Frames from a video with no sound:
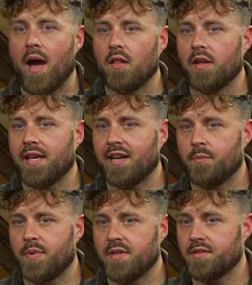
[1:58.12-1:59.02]
I look at a
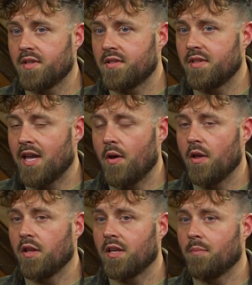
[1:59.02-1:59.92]
business and how I
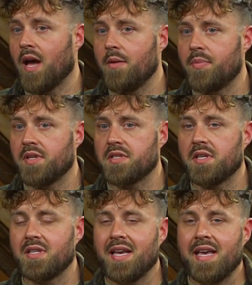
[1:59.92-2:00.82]
look at my
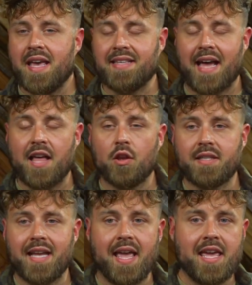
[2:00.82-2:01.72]
business is I looked at